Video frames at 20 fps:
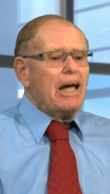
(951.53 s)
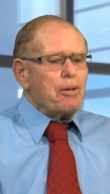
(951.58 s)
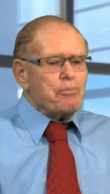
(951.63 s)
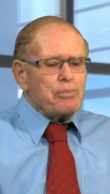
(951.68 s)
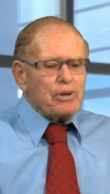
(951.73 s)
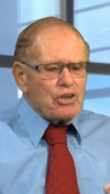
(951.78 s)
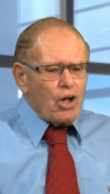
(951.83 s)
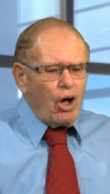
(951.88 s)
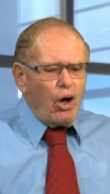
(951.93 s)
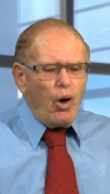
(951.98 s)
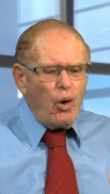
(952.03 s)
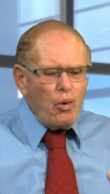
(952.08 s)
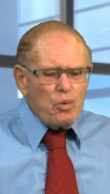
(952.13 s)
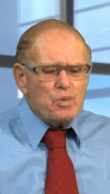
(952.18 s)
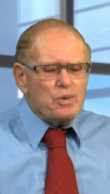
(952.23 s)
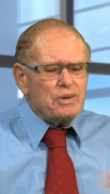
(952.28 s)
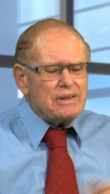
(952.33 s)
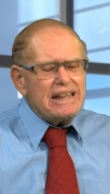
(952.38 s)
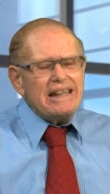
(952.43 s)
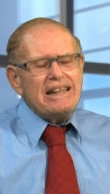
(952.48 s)
But the whole
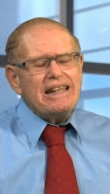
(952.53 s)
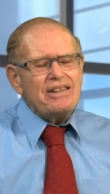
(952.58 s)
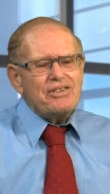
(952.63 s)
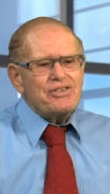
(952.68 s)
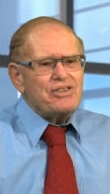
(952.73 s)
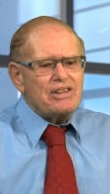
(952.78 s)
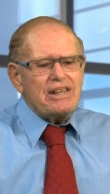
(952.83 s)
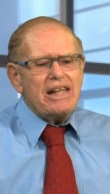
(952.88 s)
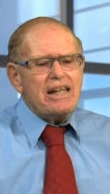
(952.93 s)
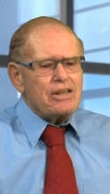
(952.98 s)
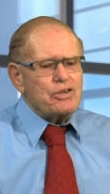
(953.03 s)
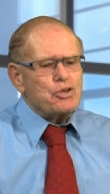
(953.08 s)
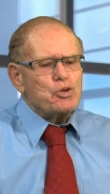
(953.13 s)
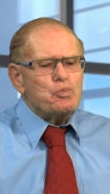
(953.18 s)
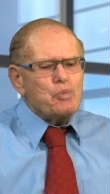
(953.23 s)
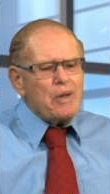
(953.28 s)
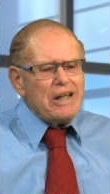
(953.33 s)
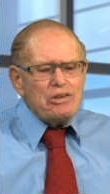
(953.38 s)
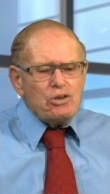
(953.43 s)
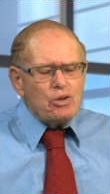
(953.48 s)
thing is this,
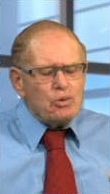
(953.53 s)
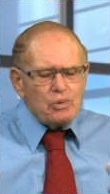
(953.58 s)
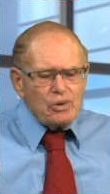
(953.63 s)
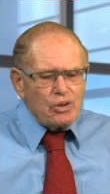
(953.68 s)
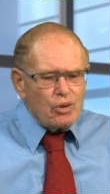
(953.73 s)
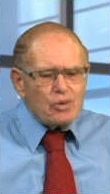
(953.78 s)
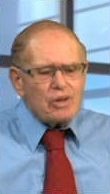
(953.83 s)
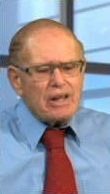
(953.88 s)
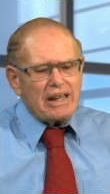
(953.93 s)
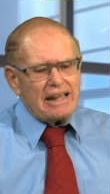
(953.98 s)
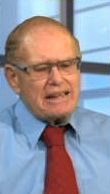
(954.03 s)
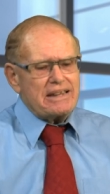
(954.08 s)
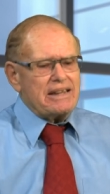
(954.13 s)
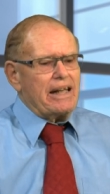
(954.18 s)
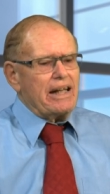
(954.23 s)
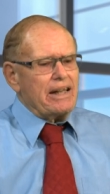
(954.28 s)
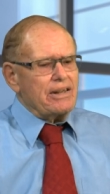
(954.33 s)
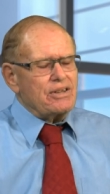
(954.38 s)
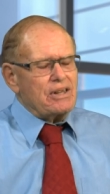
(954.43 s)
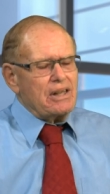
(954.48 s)
when you look at
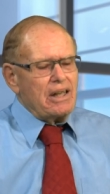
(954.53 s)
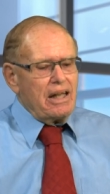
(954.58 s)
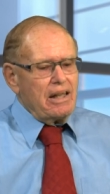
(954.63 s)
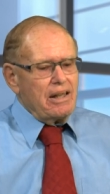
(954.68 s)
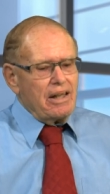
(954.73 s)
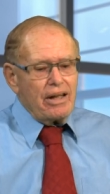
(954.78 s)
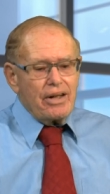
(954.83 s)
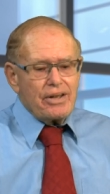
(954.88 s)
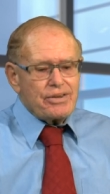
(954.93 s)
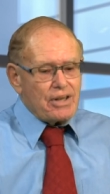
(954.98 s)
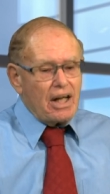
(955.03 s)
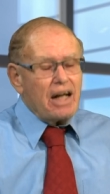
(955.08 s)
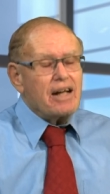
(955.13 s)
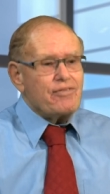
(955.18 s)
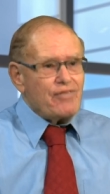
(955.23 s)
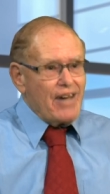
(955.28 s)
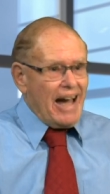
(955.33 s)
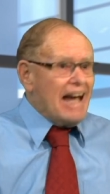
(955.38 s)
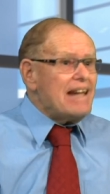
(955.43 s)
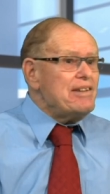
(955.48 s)
it, as I've
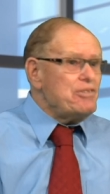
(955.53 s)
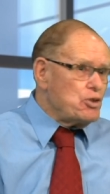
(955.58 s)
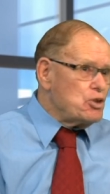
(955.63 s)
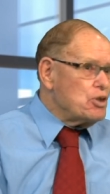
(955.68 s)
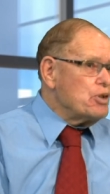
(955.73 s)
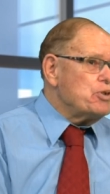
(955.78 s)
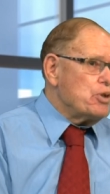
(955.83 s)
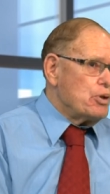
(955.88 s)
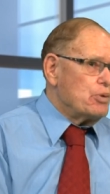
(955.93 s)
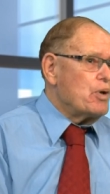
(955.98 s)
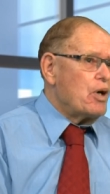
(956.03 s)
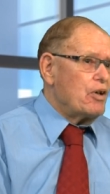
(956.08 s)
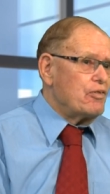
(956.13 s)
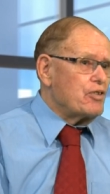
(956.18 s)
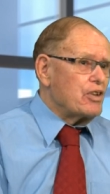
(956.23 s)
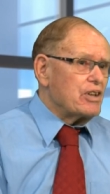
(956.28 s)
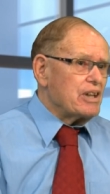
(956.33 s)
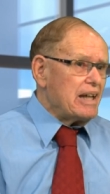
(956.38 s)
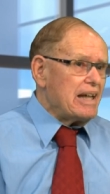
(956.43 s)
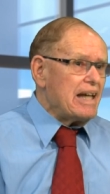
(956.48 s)
had to do over
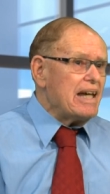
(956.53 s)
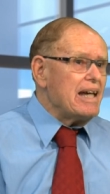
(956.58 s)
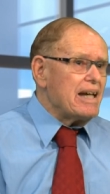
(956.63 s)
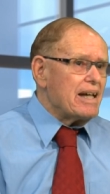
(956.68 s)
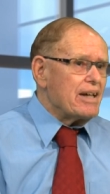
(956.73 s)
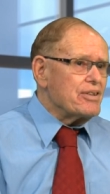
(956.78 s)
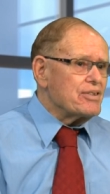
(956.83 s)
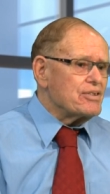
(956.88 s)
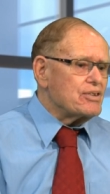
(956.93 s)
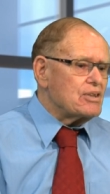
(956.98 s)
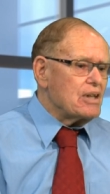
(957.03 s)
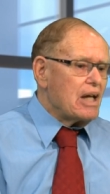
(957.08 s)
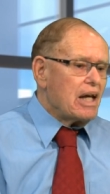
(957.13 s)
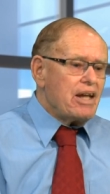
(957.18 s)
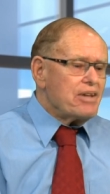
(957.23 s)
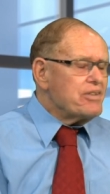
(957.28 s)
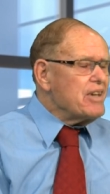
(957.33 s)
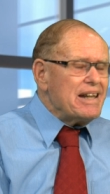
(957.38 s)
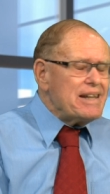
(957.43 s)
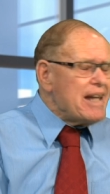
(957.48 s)
the years,
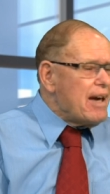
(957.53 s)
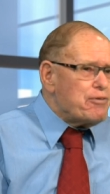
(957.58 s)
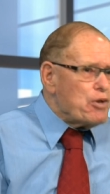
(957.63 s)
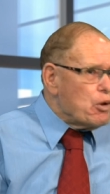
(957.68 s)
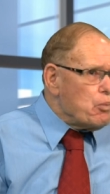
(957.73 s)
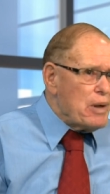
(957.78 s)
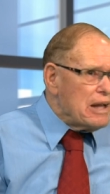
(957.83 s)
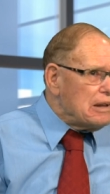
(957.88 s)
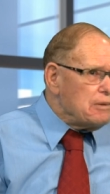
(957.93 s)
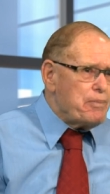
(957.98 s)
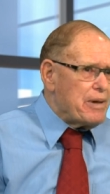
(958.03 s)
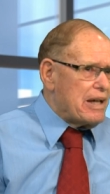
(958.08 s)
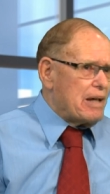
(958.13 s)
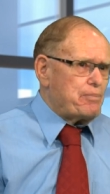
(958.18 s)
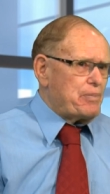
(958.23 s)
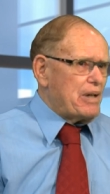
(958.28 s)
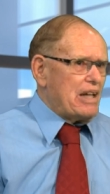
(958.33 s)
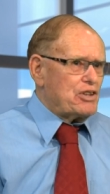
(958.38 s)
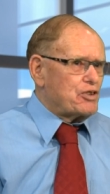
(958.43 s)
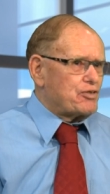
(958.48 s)
there never will be a
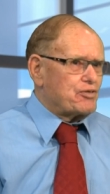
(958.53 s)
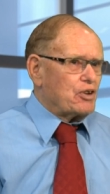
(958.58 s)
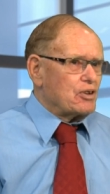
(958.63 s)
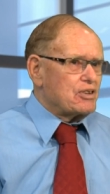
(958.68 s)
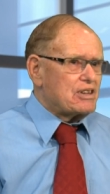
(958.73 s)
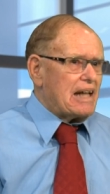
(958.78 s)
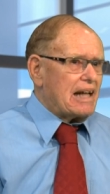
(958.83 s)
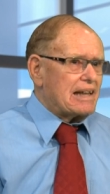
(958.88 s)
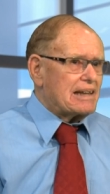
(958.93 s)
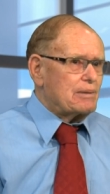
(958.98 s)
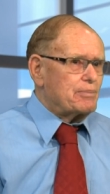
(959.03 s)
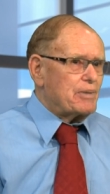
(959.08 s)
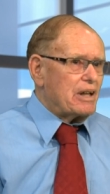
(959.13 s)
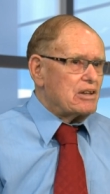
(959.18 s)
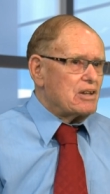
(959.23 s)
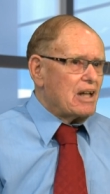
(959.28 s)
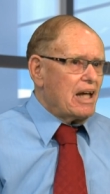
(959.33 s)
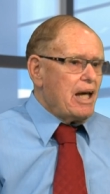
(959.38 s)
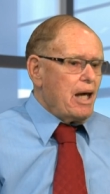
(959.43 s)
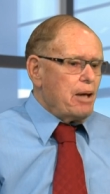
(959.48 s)
peaceful
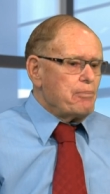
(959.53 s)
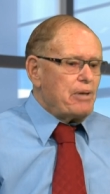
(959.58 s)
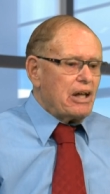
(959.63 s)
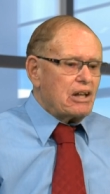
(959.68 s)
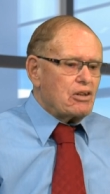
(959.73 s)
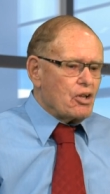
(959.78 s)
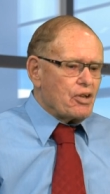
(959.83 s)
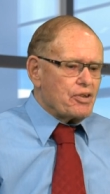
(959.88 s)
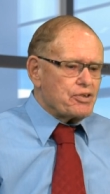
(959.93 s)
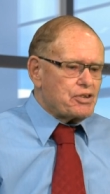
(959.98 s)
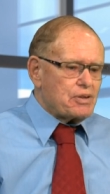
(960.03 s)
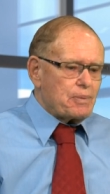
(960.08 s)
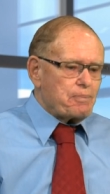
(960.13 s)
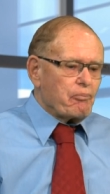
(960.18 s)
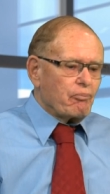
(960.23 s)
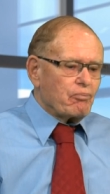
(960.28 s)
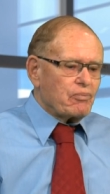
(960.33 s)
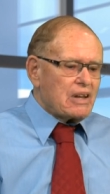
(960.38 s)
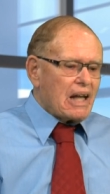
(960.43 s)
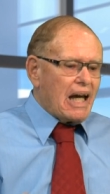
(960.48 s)
settlement, because
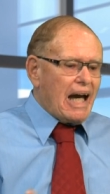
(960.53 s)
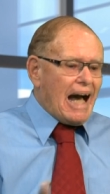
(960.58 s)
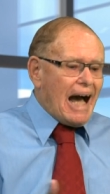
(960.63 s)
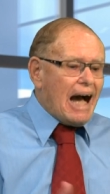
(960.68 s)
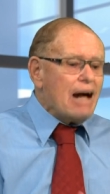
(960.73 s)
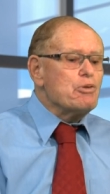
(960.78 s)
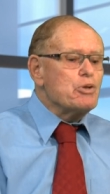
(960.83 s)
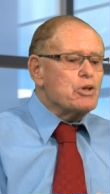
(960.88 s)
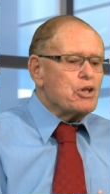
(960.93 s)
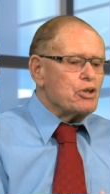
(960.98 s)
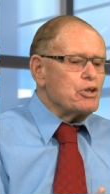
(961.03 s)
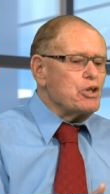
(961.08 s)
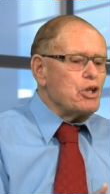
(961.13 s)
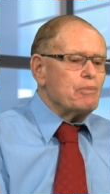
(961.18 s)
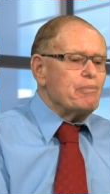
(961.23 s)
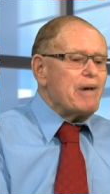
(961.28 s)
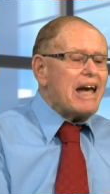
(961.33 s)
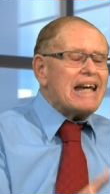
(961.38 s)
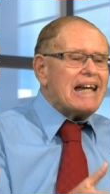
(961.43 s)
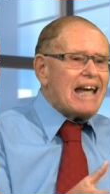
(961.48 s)
how can you
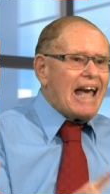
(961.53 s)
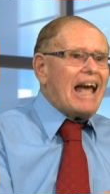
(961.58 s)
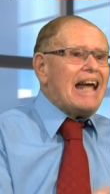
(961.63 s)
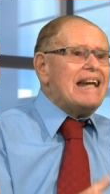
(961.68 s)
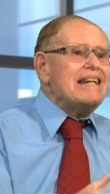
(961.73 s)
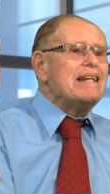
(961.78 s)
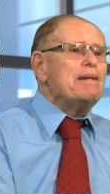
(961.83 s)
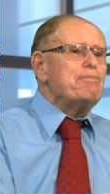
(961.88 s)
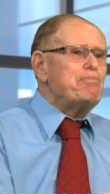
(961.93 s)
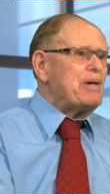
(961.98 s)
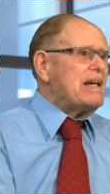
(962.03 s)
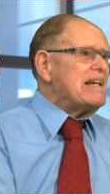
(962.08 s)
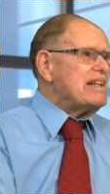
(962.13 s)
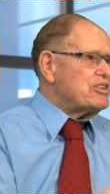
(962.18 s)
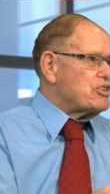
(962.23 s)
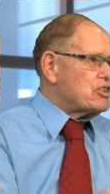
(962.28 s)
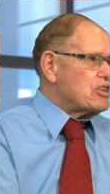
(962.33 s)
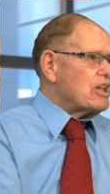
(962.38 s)
make any peace